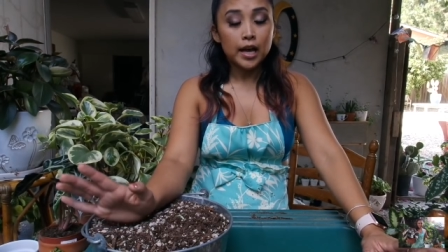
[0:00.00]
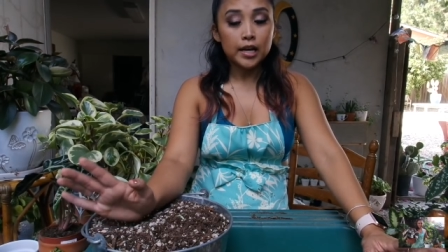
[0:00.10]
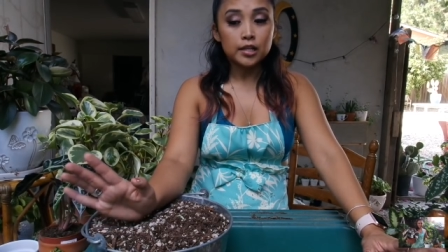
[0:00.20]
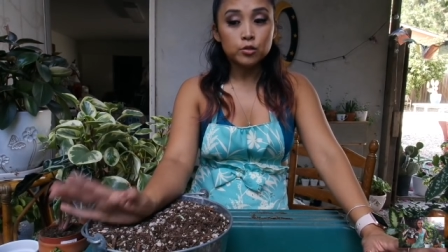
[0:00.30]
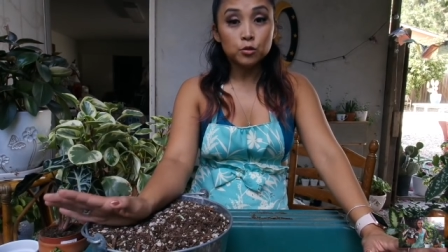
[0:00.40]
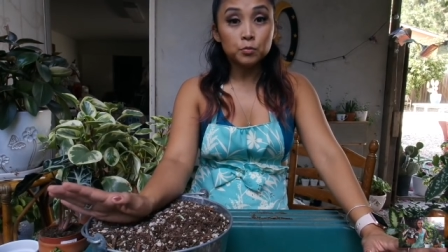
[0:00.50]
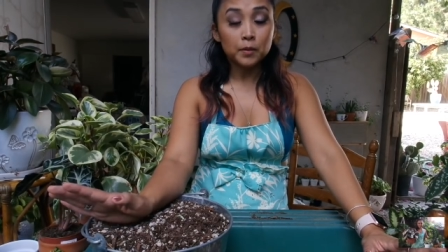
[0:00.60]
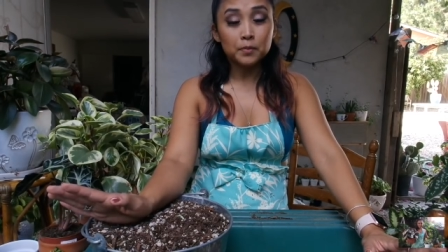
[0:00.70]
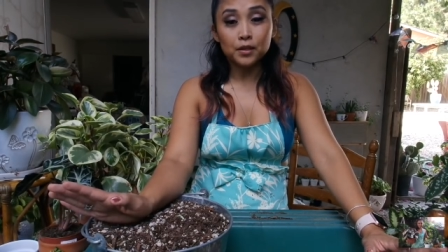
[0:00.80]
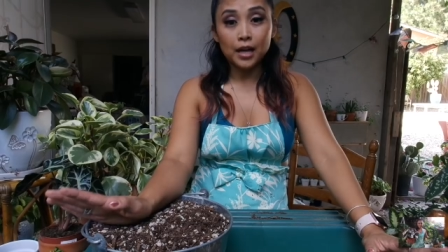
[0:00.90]
and I scooped
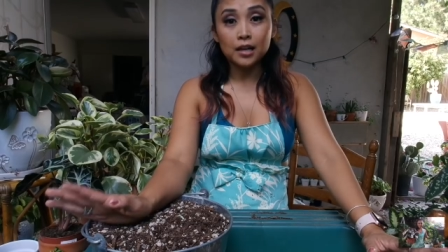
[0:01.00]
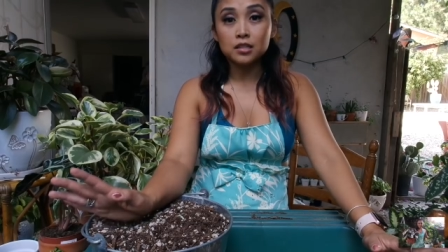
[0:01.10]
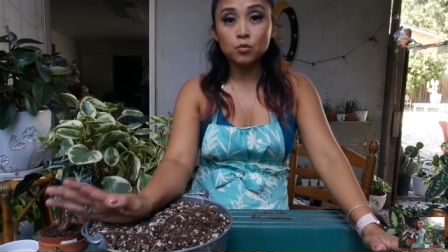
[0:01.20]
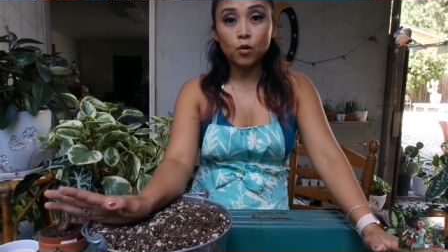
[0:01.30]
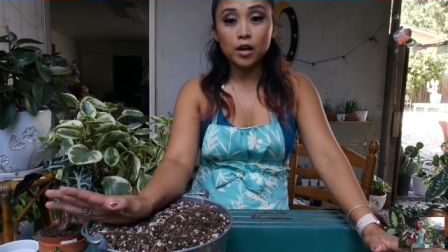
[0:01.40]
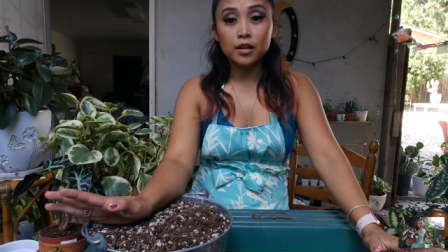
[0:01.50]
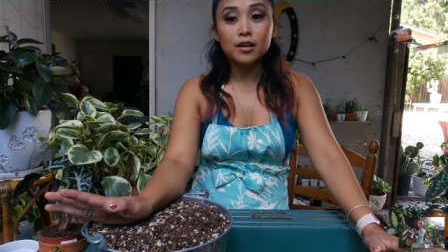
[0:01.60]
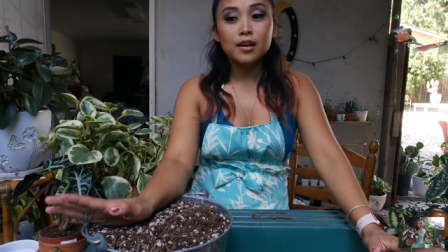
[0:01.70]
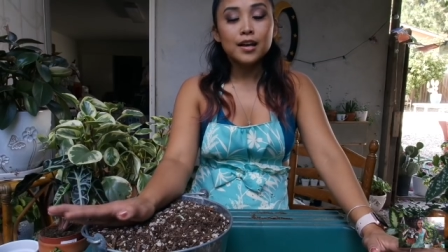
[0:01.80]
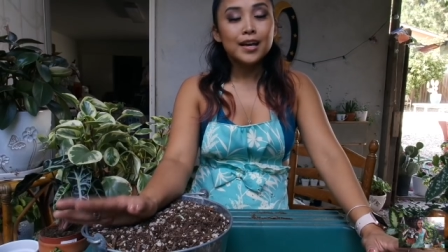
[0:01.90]
up the last
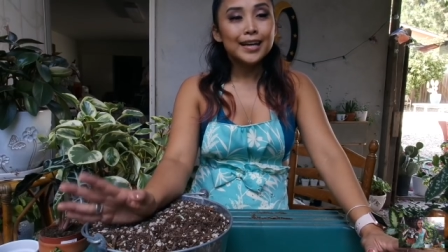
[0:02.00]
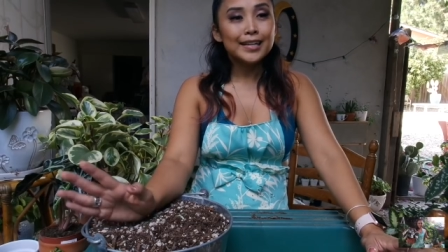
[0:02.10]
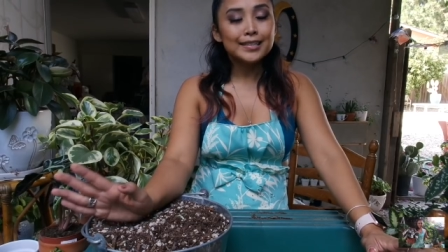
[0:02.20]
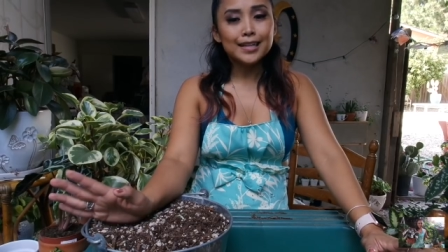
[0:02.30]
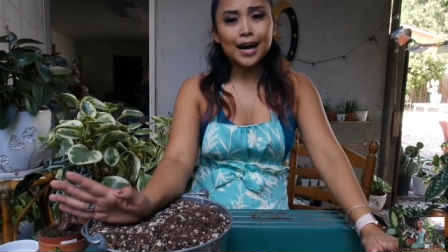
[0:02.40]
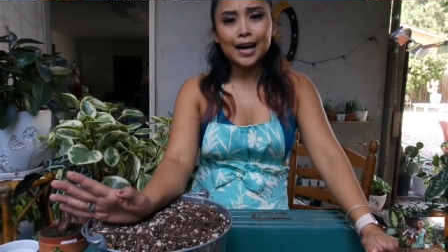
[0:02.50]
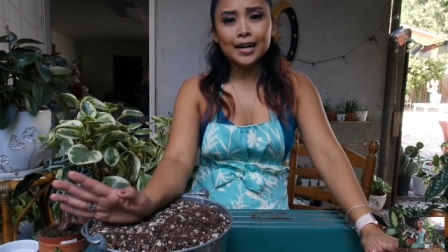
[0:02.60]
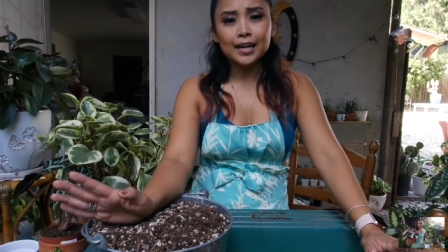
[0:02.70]
one. It died.